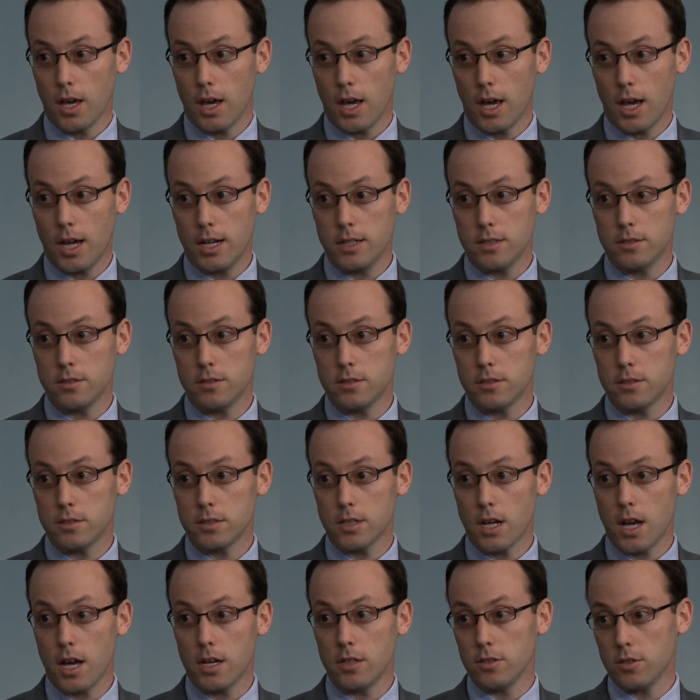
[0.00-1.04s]
And
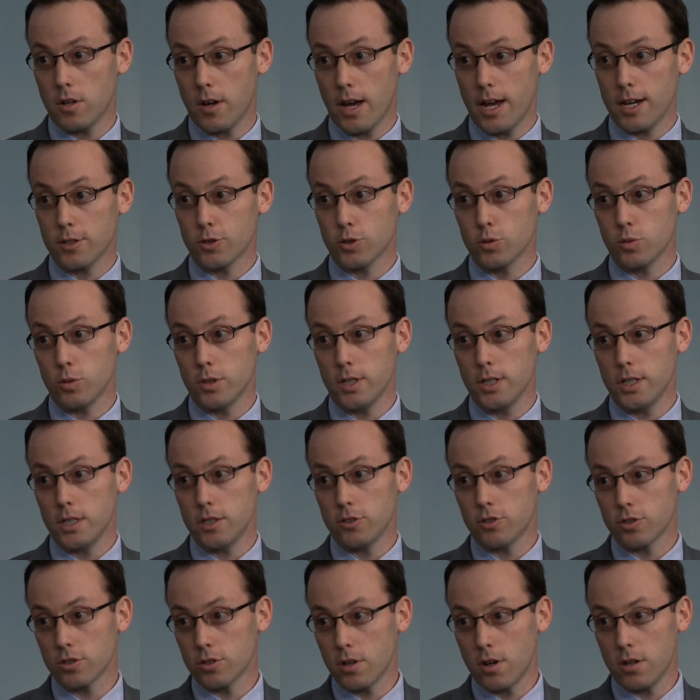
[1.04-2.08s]
you know, our
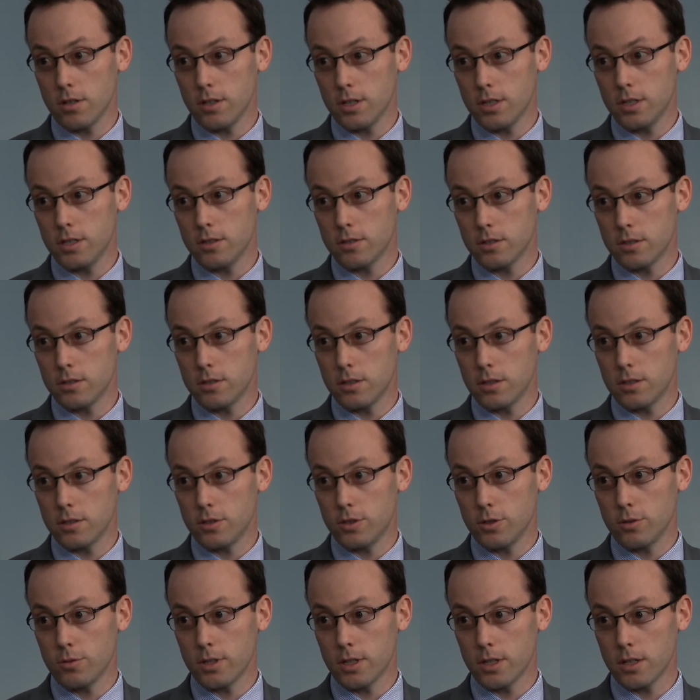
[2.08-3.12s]
Swedish colleagues are
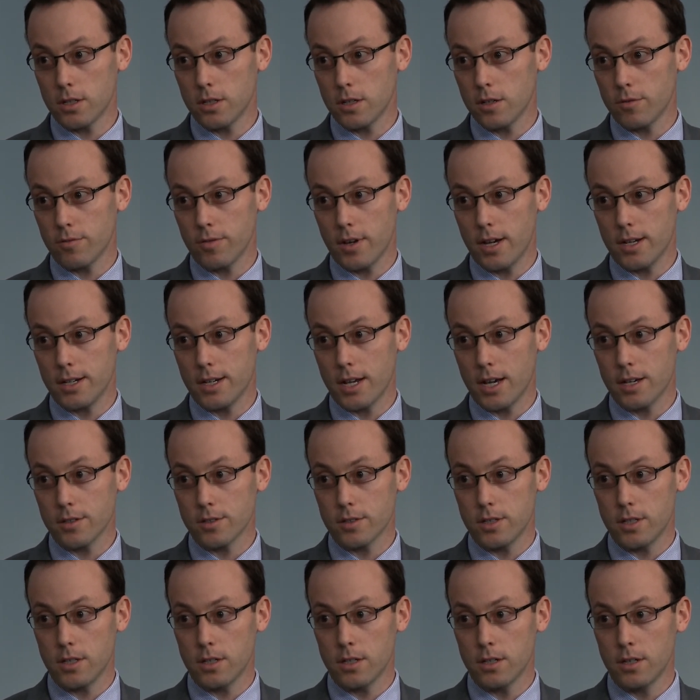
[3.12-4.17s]
doing a
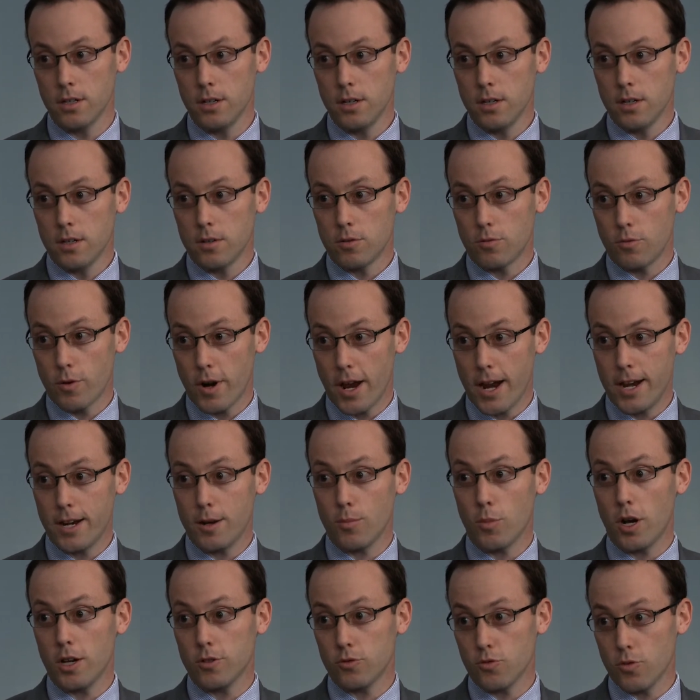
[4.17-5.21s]
fantastic
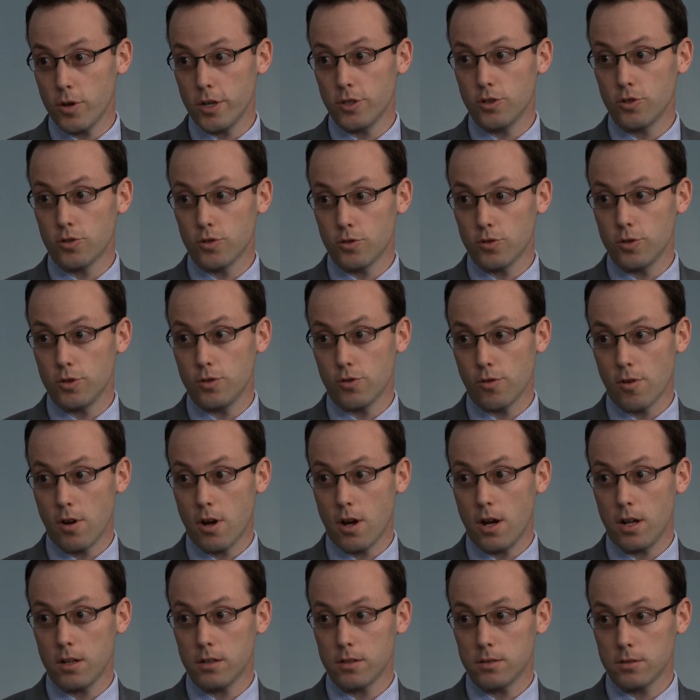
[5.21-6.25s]
randomized registry
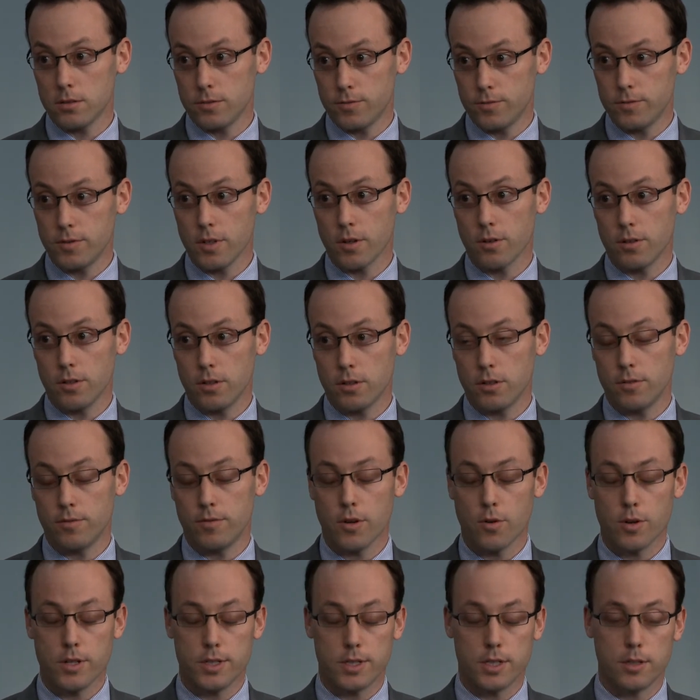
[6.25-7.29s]
trial, very, you know,
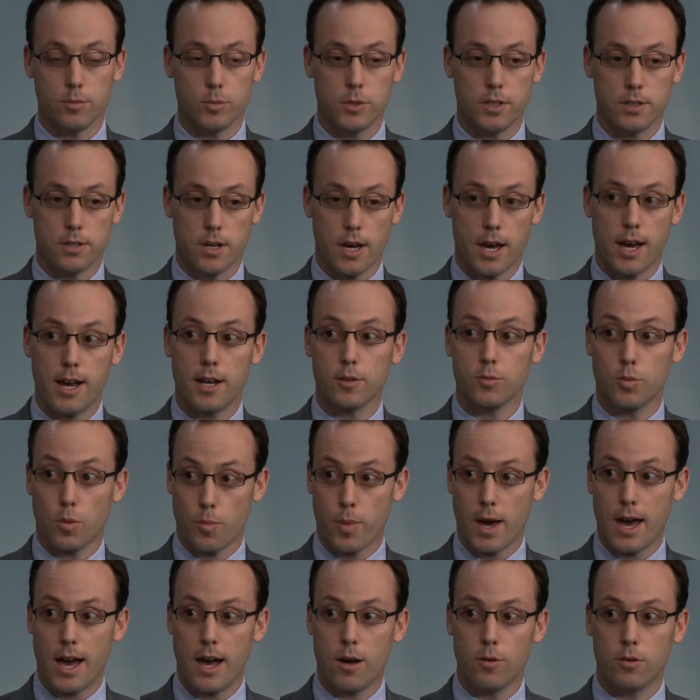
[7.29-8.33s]
very similar to ours, but
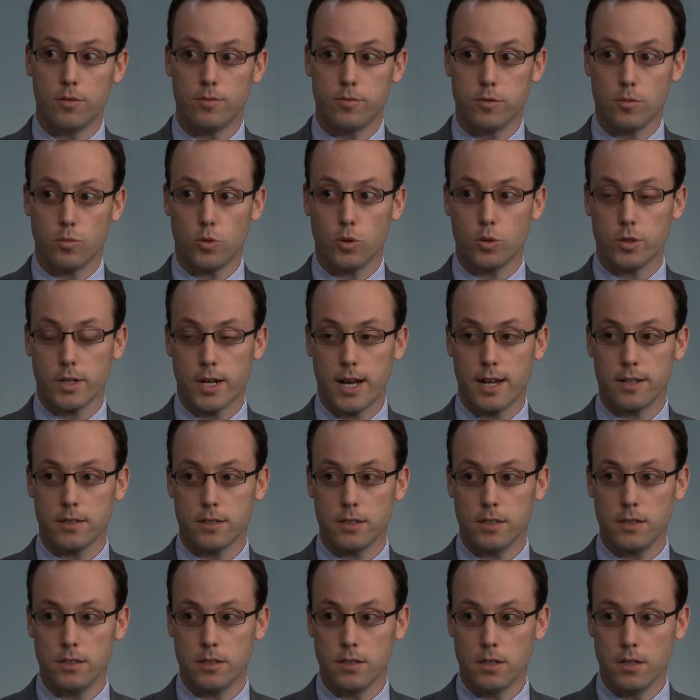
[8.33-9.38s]
powered for
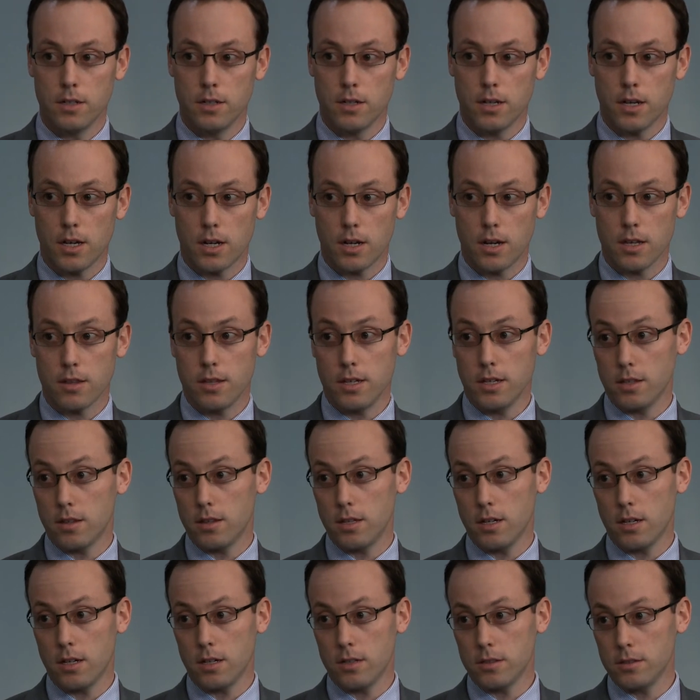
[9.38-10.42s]
mortality. And I think
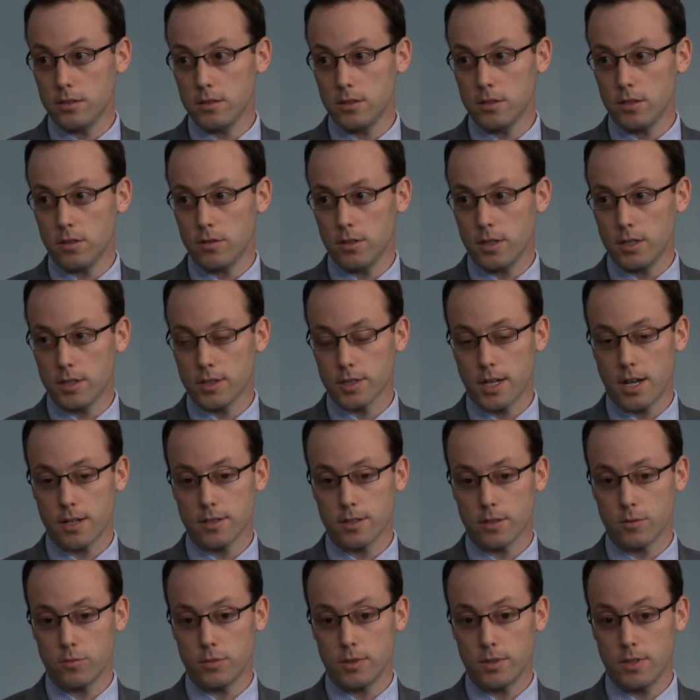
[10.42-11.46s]
they're, you know, in
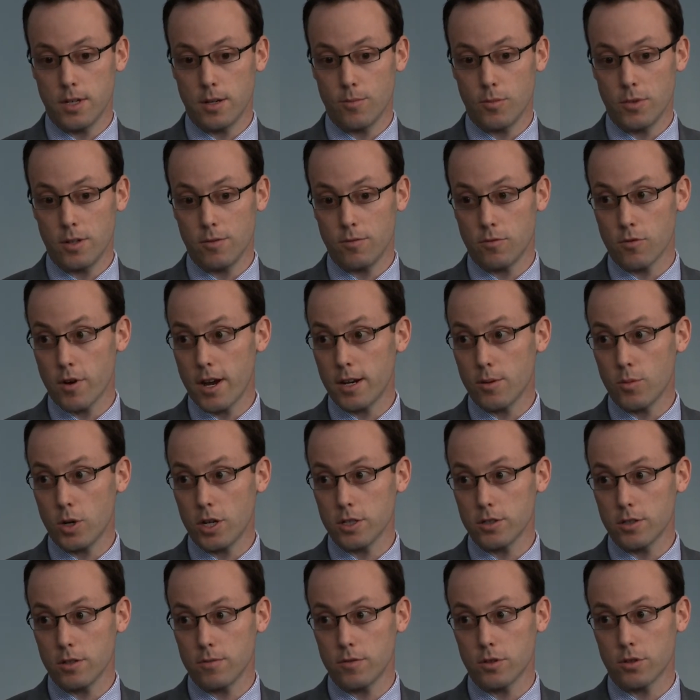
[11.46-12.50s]
discussing with them, they've
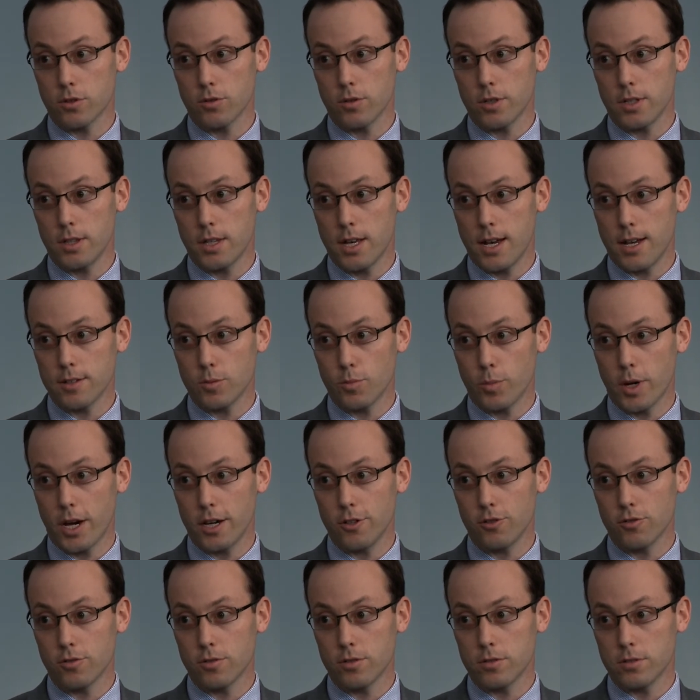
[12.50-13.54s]
randomized over 3,000
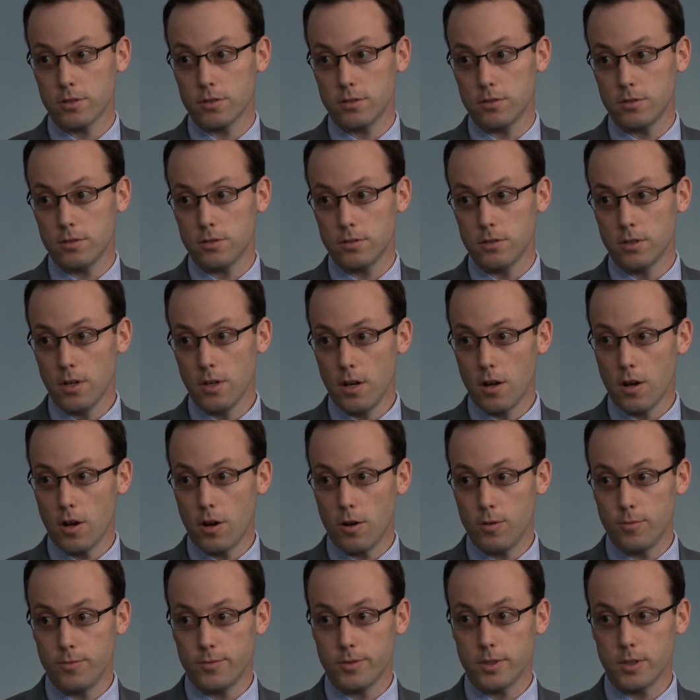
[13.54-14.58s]
patients, and
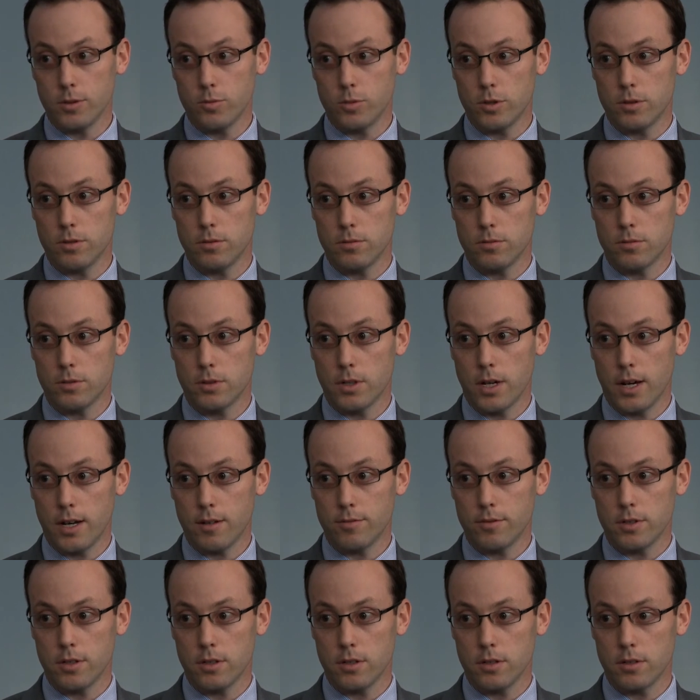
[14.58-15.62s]
hopefully we'll
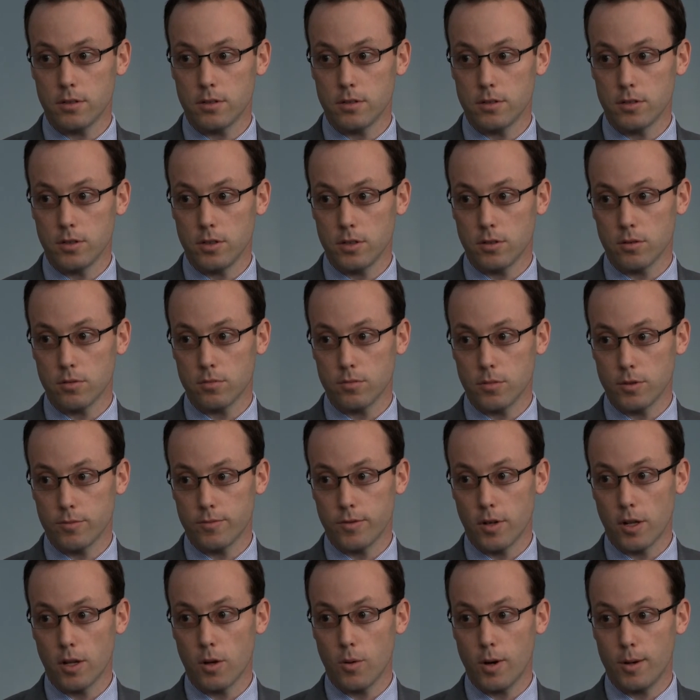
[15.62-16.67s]
have a, you know, a
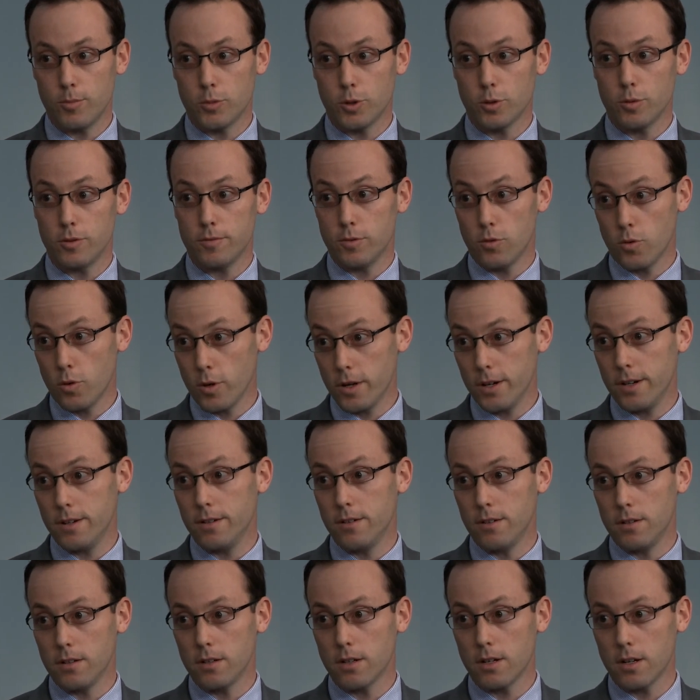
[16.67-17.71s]
follow-up to avoid
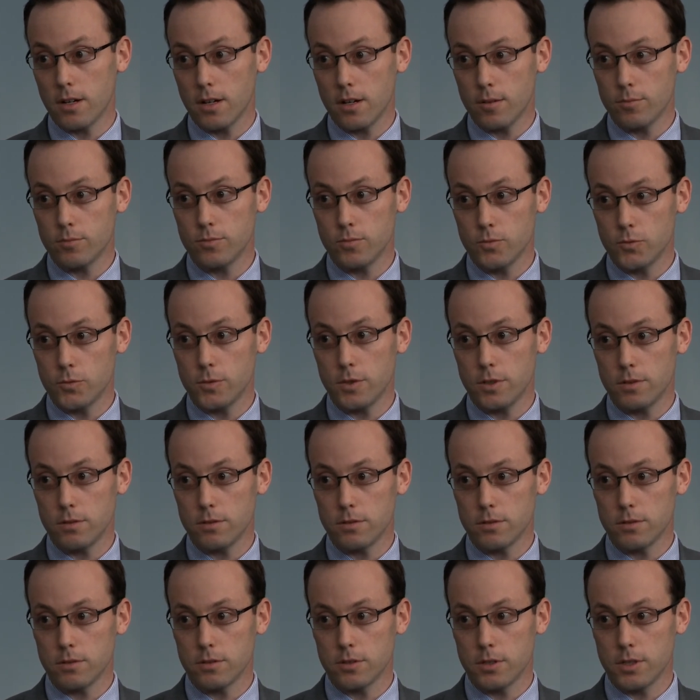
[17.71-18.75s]
that
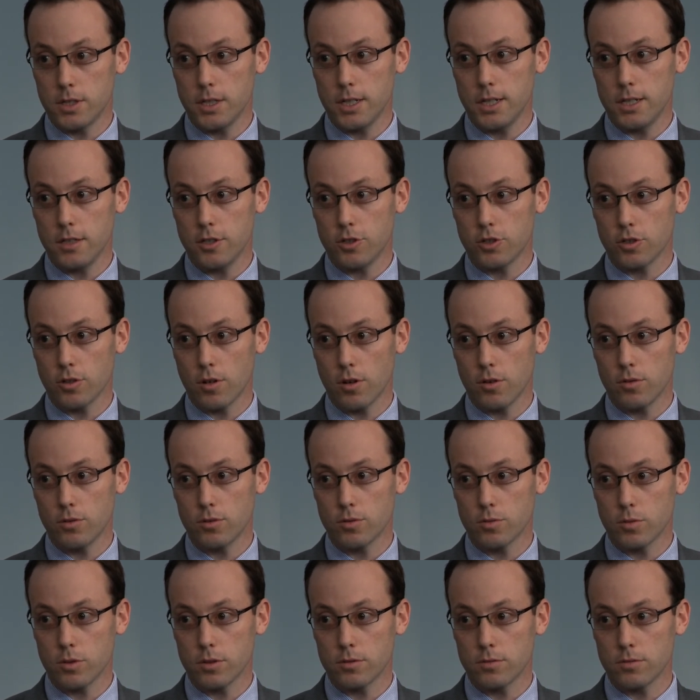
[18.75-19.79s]
clearly
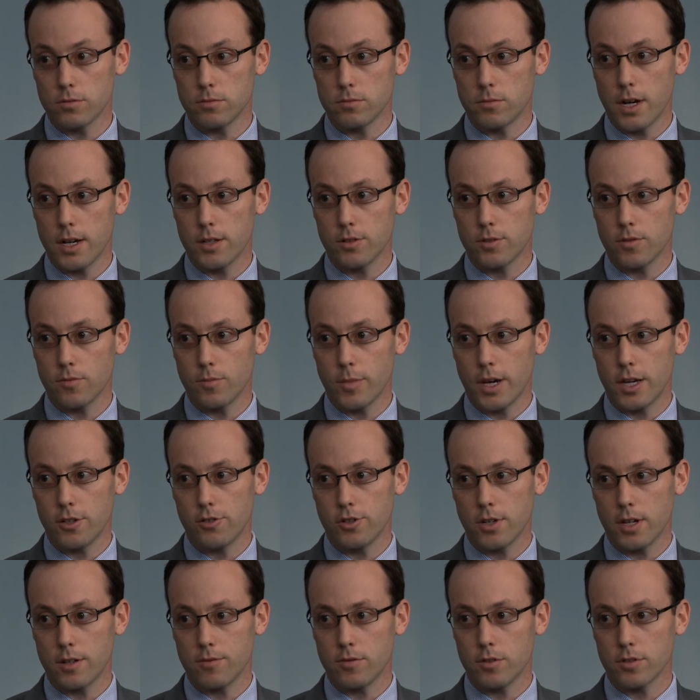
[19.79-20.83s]
shows what rates of
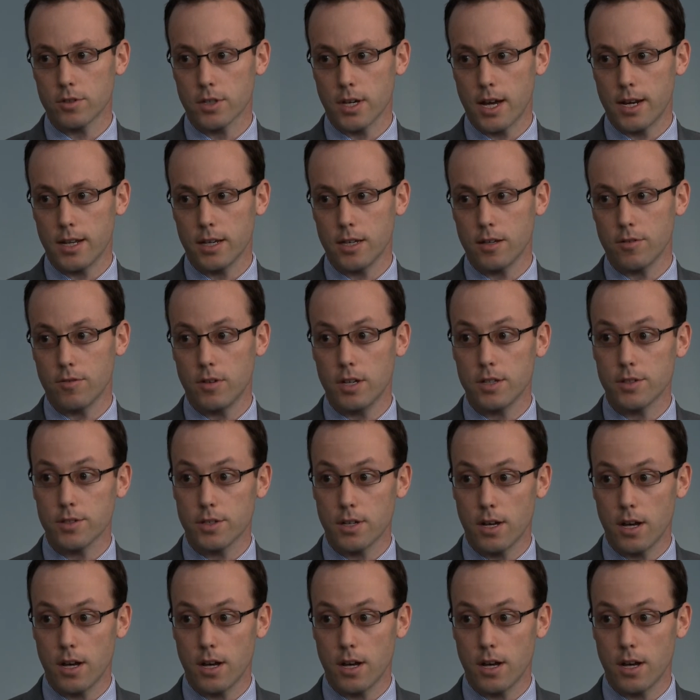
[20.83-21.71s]
major adverse cardiac events